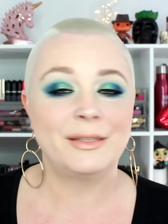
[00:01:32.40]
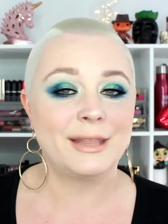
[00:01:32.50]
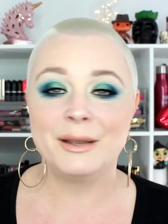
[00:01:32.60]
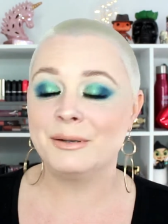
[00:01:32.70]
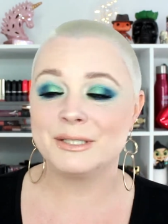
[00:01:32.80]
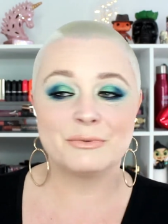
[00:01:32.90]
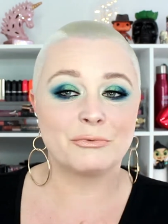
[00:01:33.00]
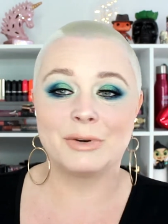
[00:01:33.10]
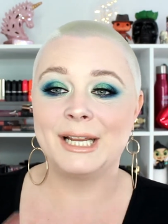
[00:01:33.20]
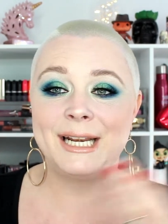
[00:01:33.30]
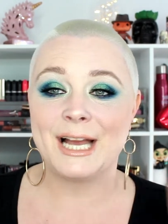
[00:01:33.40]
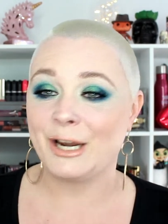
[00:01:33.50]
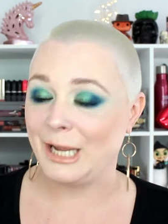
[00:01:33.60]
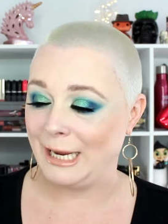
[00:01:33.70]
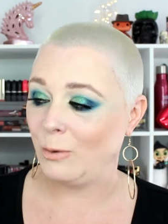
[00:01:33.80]
that's really
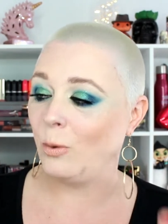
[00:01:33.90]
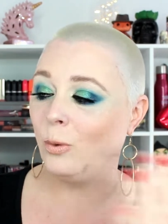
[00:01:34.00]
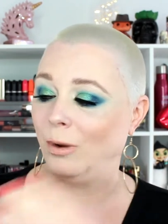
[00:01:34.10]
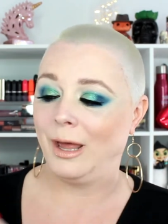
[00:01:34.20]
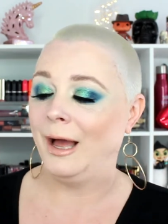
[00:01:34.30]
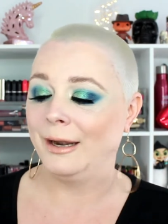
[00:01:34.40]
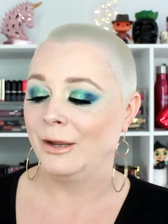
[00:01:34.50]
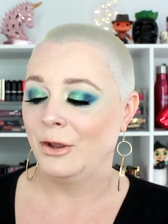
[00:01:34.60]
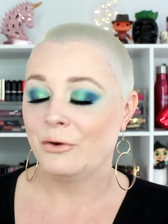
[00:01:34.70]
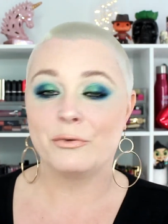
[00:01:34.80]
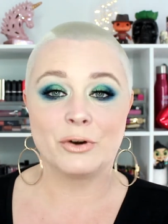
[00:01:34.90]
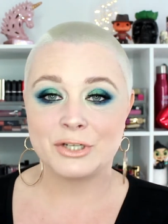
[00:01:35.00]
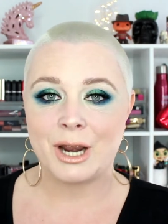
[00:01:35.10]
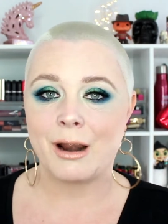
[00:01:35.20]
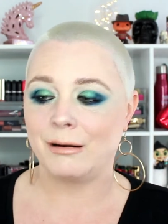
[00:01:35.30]
not a whole lot for a
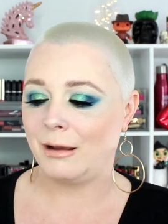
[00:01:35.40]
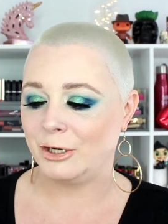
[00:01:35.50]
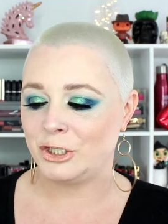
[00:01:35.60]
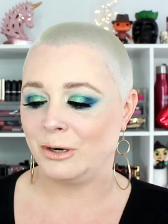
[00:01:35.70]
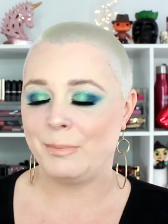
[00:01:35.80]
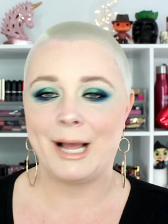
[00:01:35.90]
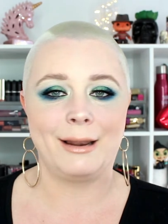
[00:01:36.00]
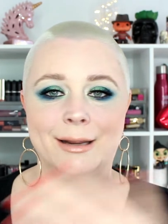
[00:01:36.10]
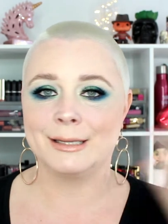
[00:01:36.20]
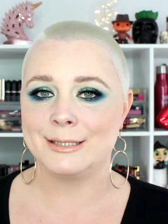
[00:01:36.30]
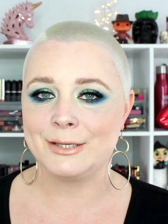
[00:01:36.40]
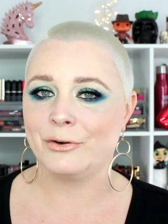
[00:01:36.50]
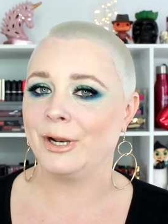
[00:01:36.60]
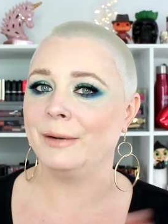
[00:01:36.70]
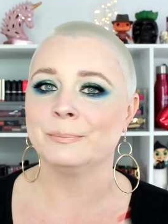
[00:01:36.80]
Tarte eyeshadow palette,
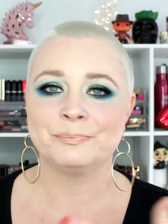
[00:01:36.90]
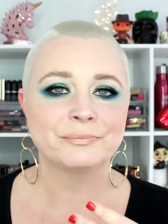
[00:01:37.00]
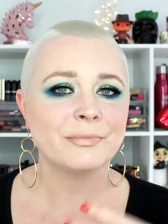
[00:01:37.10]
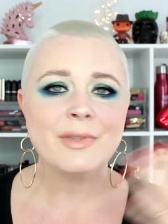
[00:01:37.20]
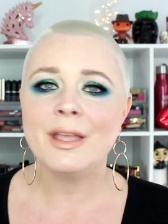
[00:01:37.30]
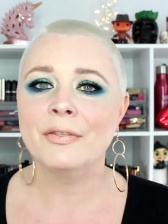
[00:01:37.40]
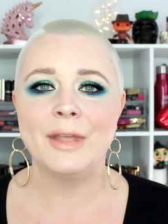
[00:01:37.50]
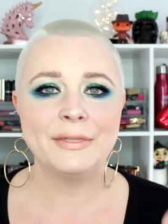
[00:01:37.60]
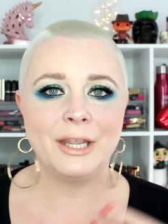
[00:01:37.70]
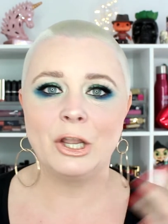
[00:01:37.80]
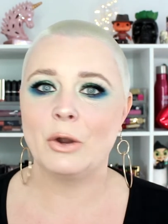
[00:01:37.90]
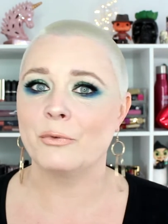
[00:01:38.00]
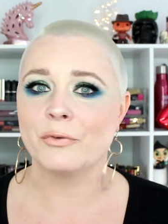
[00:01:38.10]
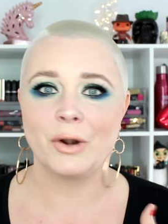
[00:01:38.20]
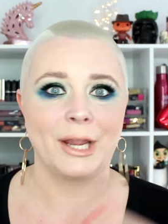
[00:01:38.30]
considering that they go
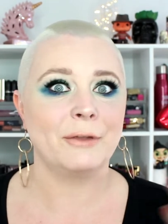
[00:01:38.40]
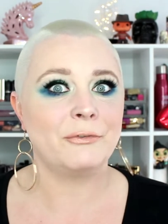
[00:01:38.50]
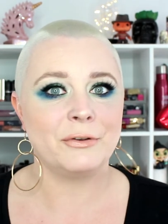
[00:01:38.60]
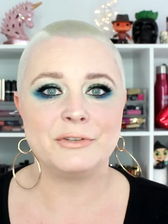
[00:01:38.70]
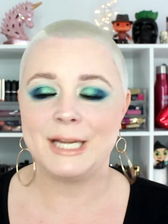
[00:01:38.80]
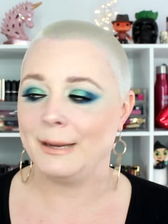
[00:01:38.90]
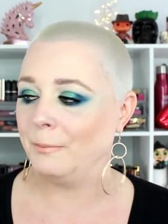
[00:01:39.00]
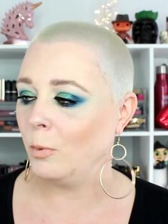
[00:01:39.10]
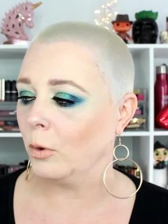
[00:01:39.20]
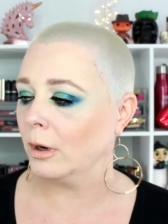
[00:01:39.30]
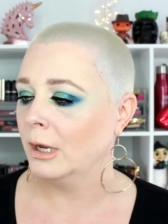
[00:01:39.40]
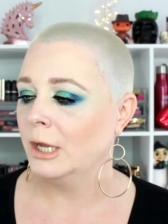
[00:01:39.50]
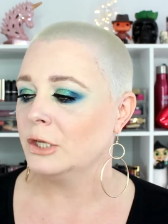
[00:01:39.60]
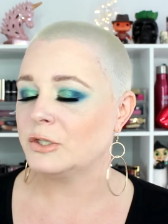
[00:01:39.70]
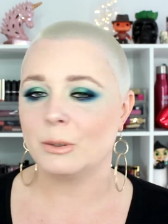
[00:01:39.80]
for like 50 and more.
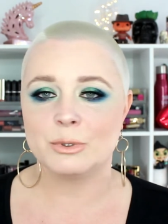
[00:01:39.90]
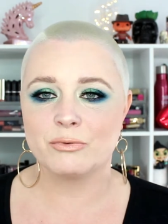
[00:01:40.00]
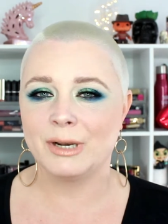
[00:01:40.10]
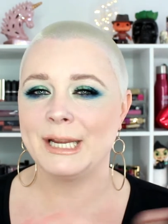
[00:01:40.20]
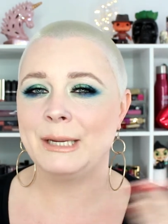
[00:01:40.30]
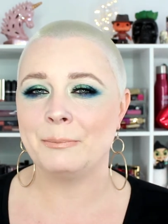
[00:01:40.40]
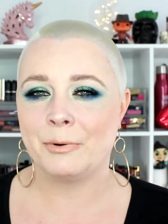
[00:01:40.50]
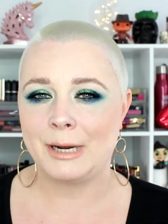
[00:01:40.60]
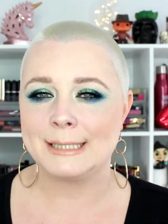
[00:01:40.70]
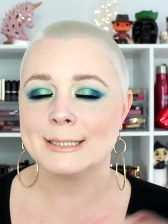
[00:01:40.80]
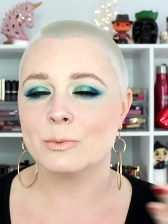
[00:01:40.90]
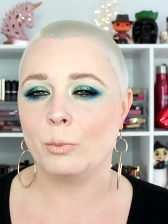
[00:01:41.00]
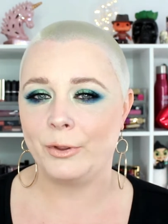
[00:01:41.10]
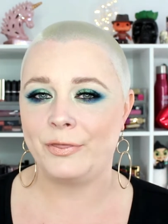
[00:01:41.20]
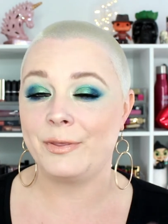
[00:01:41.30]
So I was really impressed
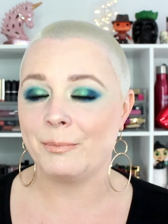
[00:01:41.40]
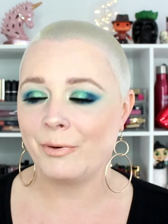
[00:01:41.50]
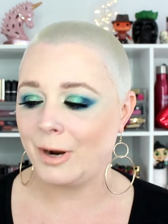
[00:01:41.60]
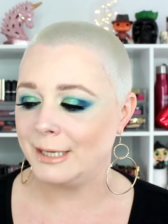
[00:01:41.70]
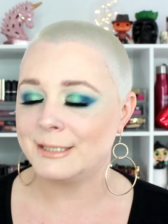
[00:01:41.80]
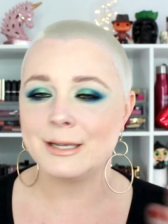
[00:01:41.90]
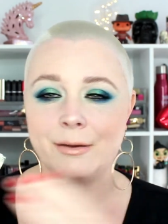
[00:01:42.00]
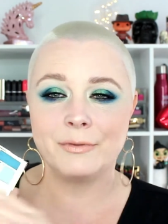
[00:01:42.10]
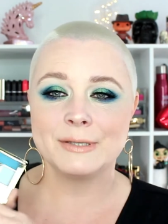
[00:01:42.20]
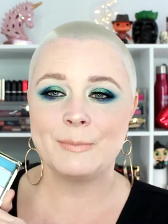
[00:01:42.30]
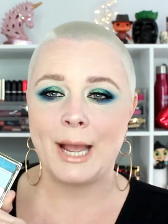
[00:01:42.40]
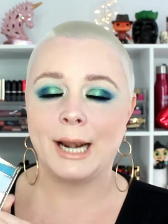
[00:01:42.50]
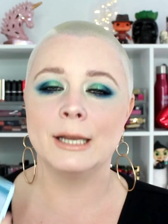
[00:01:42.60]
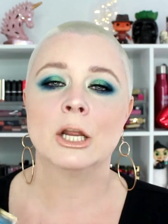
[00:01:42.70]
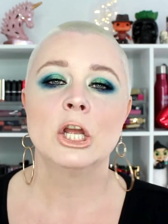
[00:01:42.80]
with the price of this palette.